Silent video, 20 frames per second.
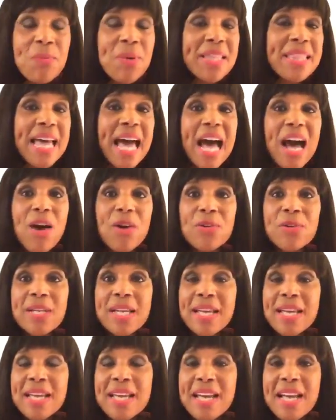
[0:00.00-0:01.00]
without
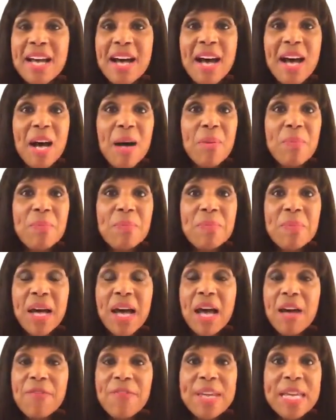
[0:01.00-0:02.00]

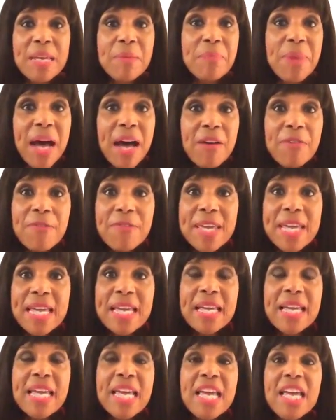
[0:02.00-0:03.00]
huffing and
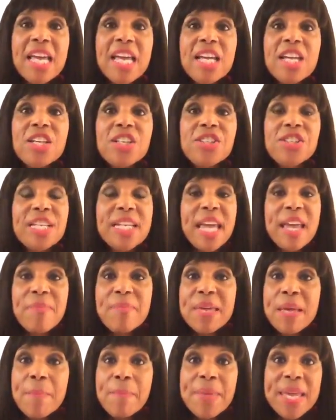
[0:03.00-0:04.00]
puffing. She gave
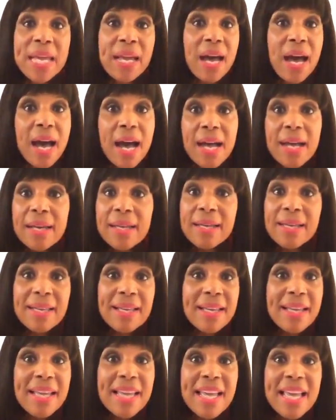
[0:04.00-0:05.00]
me a big hug,
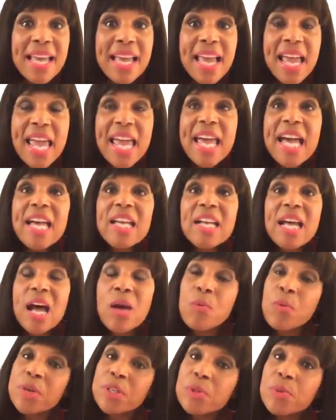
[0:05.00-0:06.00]
and I
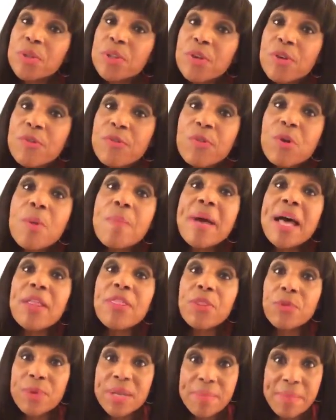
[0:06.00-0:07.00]
worked with her for
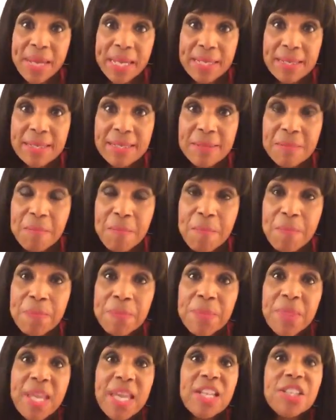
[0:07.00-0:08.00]
about 3 months,
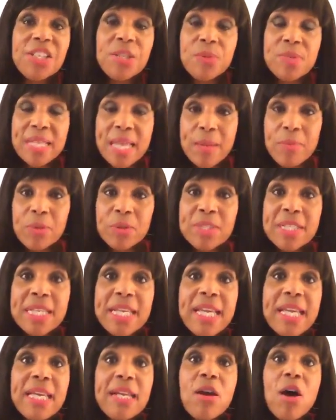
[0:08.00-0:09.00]
and she was able to
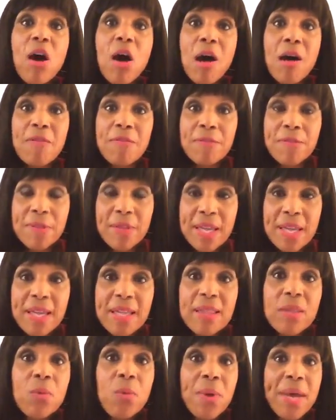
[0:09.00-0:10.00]
get off
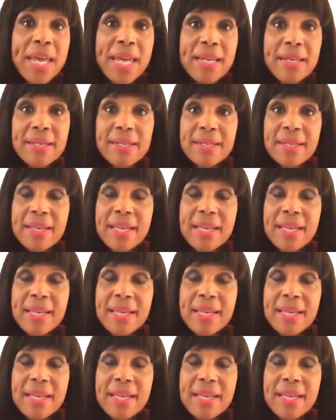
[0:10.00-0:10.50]
the weight